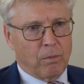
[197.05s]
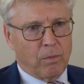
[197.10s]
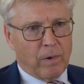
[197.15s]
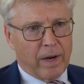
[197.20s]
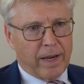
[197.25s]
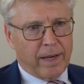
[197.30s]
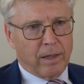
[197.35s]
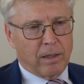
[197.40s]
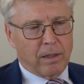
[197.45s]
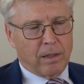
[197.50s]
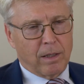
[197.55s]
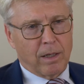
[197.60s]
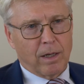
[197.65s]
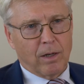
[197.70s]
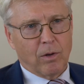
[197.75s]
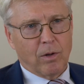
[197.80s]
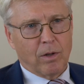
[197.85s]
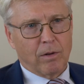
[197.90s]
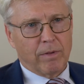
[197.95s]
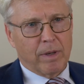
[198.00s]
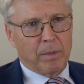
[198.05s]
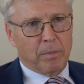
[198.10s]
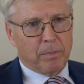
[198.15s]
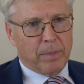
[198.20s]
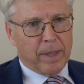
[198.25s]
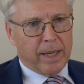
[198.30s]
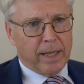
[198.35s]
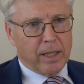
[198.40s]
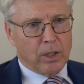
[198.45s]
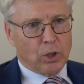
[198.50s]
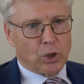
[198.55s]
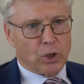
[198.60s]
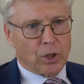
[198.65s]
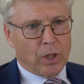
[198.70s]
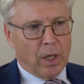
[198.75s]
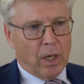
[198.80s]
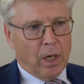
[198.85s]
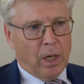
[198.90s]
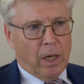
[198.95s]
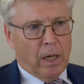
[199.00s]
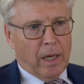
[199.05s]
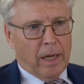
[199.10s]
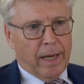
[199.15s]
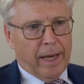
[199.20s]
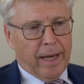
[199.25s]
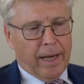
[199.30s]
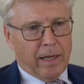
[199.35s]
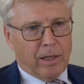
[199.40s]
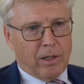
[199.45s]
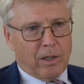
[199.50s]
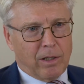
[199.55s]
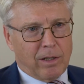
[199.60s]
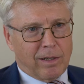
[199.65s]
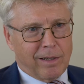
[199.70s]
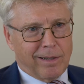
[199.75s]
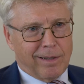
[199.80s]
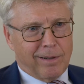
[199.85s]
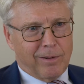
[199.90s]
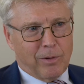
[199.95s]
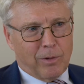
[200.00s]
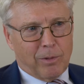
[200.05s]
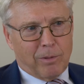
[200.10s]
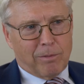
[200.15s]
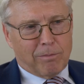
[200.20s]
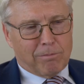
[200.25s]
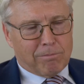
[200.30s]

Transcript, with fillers: via our web page, and uh,